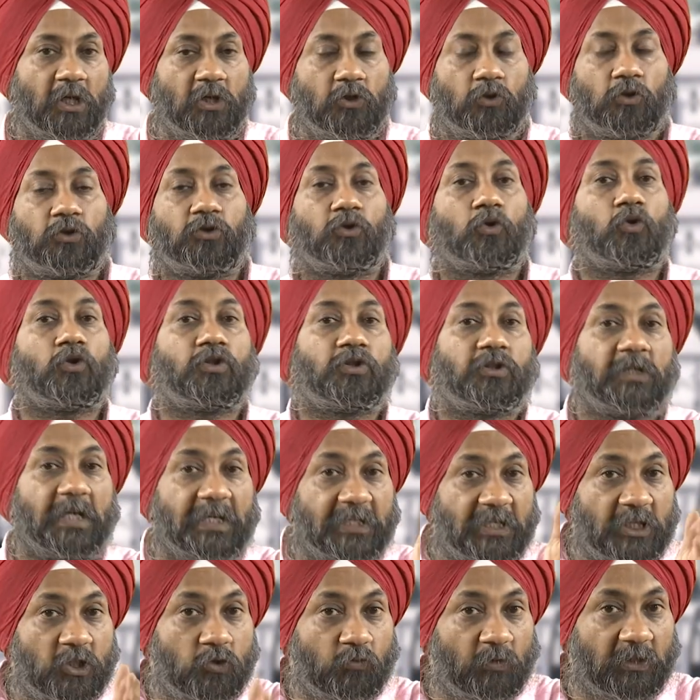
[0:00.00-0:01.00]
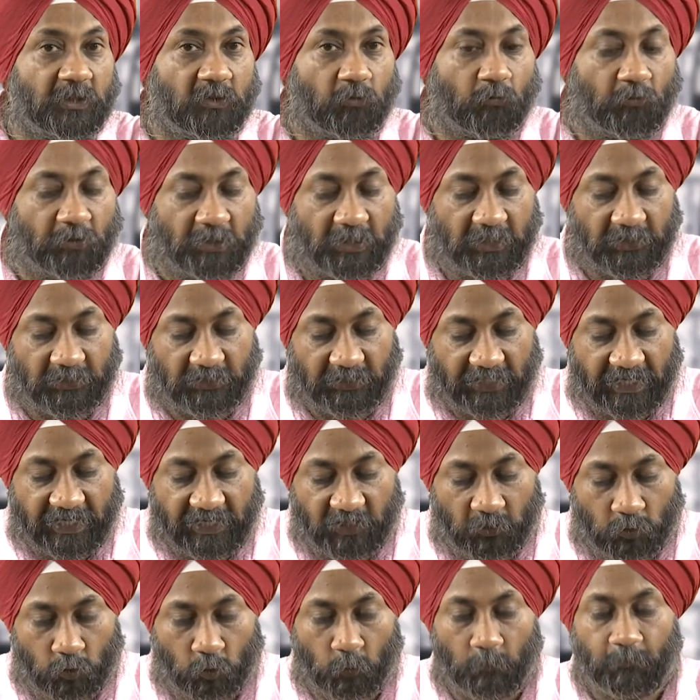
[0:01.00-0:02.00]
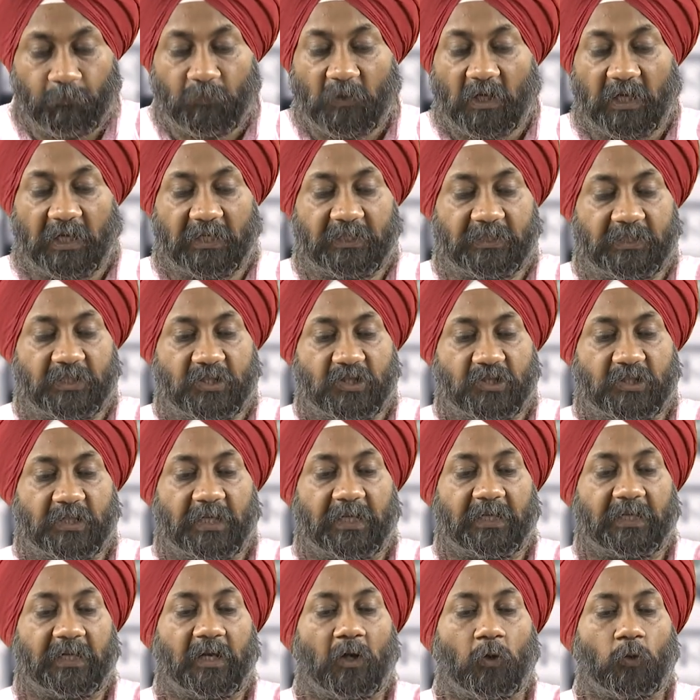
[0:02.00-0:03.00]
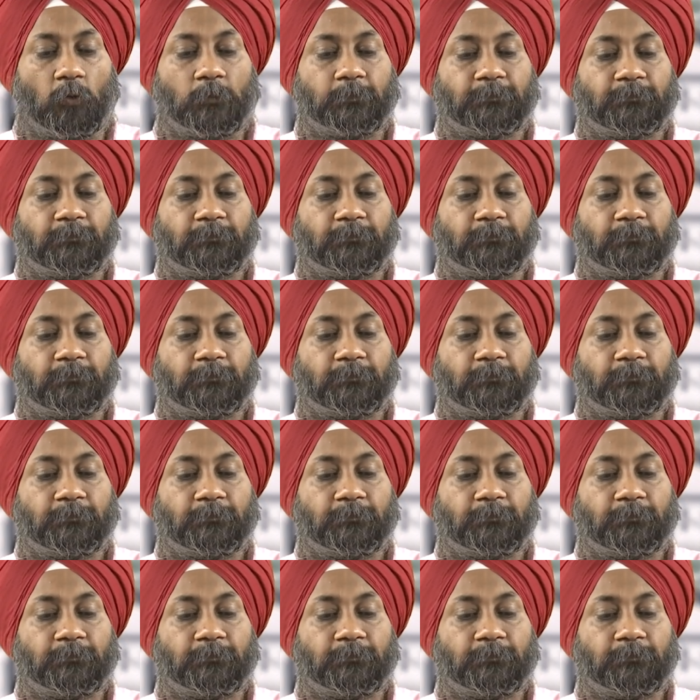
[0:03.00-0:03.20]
So, those that is what we are trying to understand now.